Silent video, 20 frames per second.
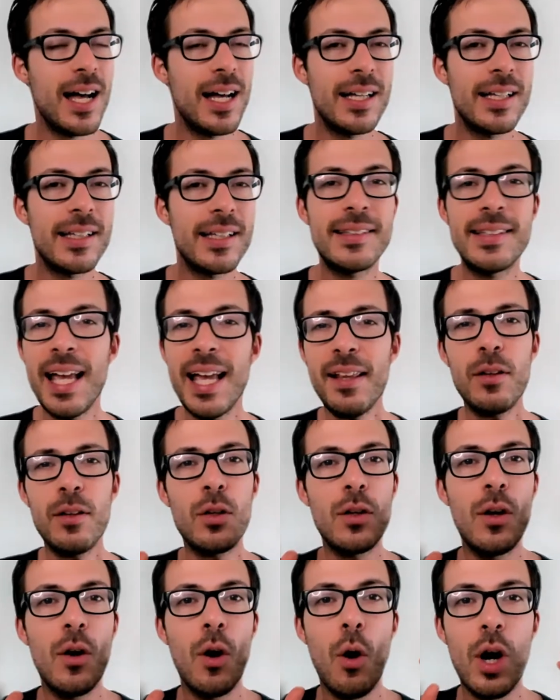that
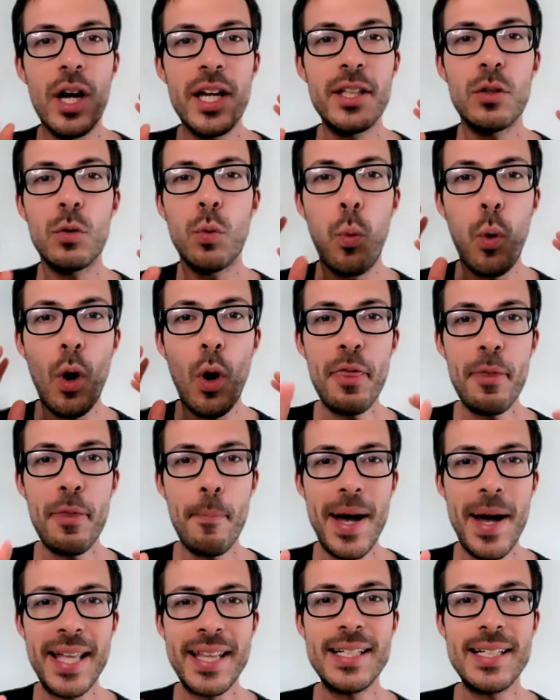it won't
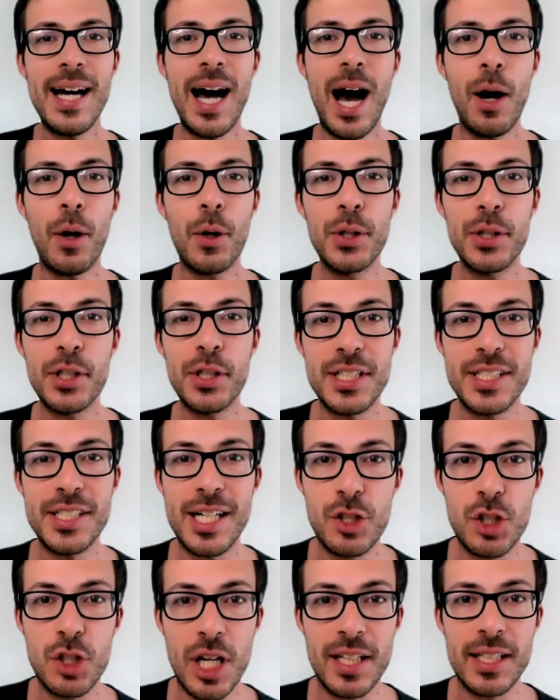matter how good your
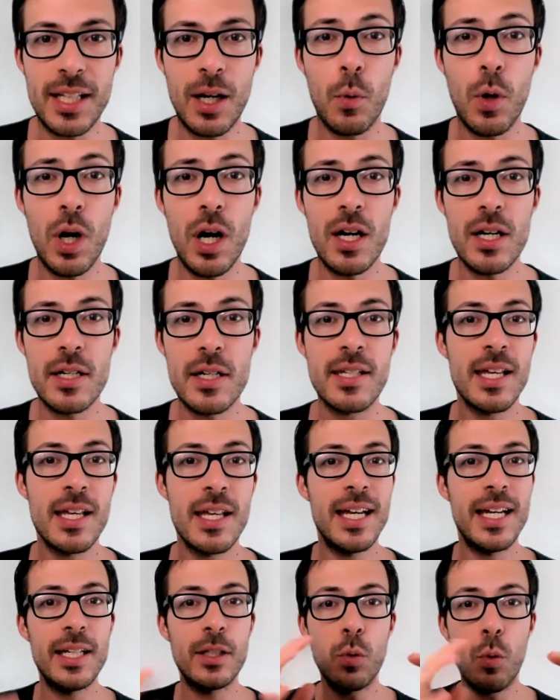agenda was,
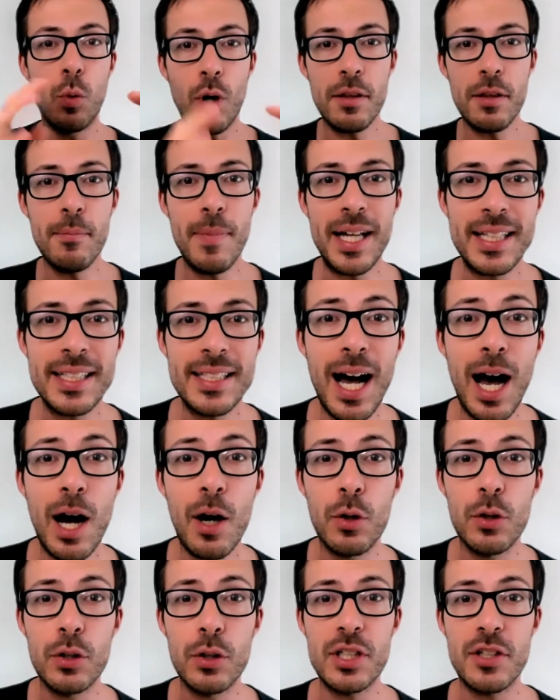it won't matter how
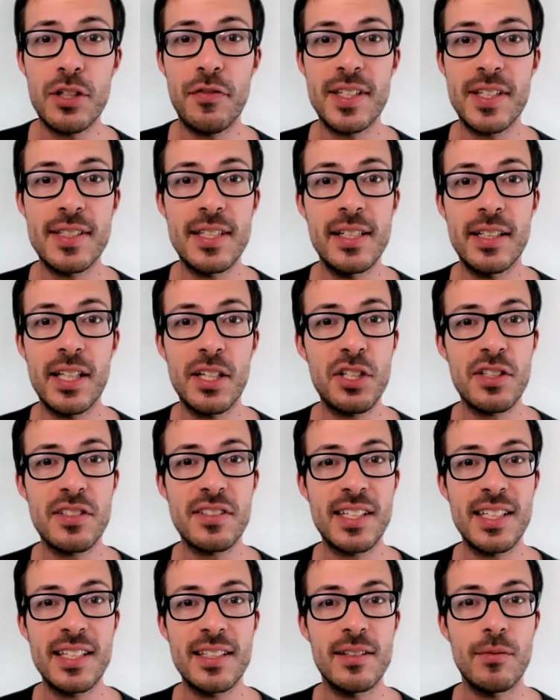good your facilitation
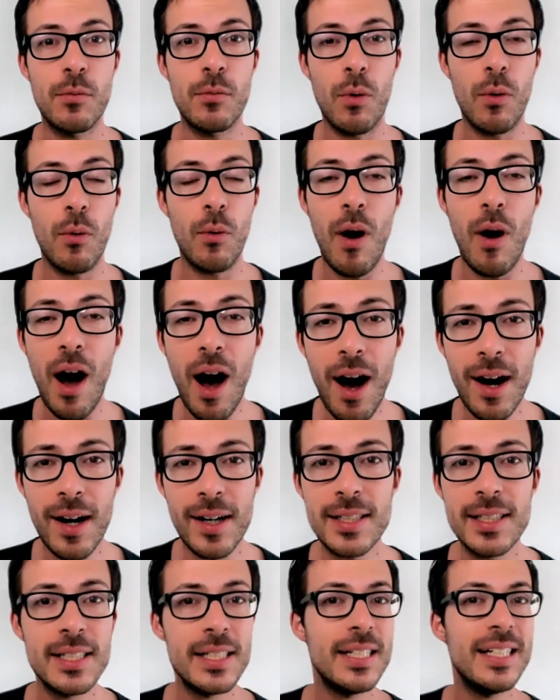skills are,
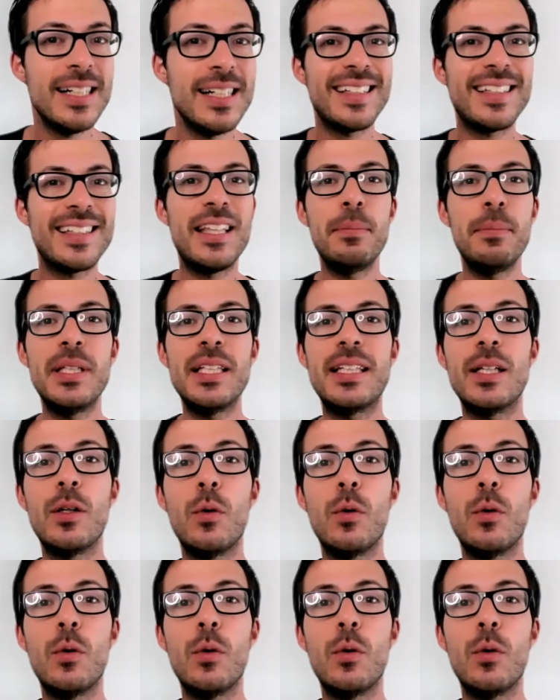the meeting